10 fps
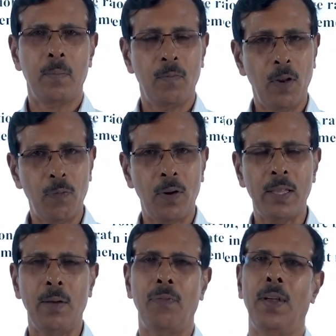Willfully
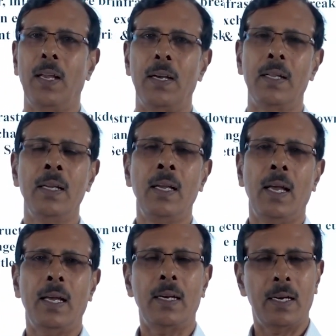they failed
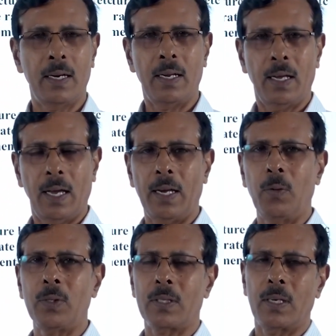and
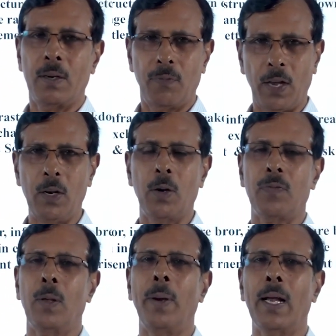announced a failure
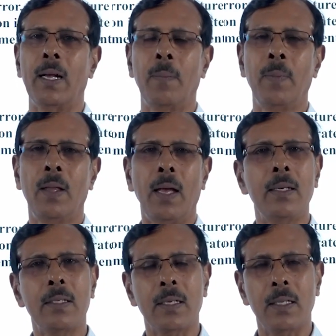of the bank,
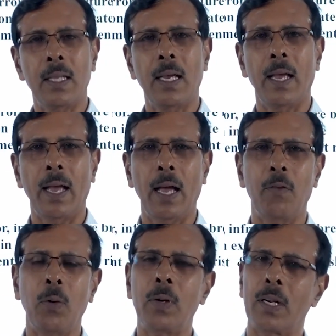and they have
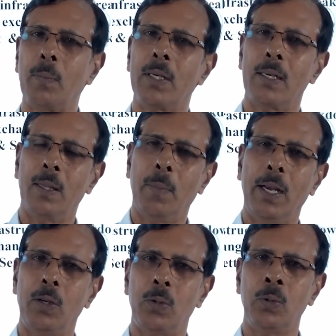not remitted the
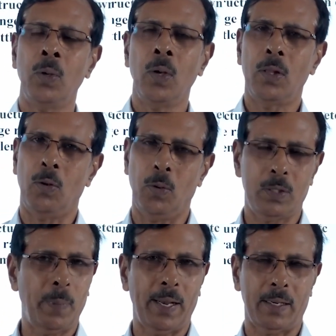money to the
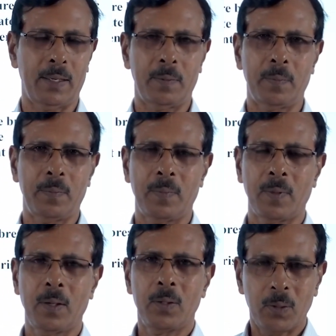US bank.
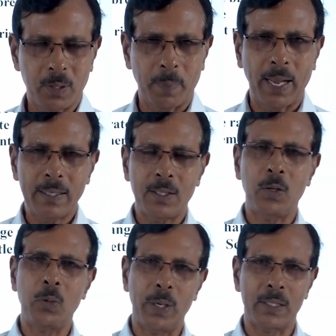So the banks in
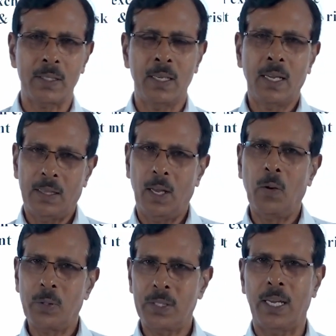US, they
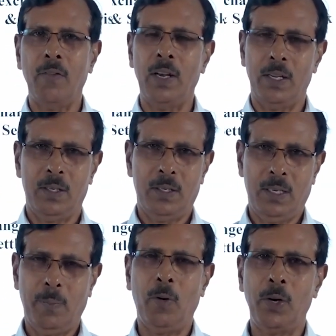lost heavily,
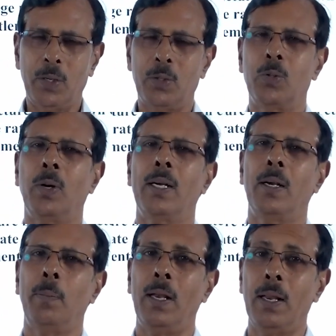amounting to
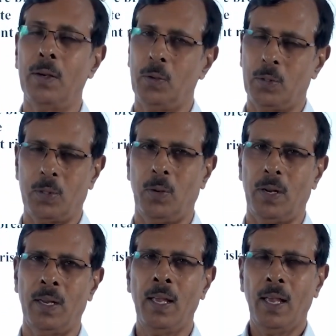200 million US dollar.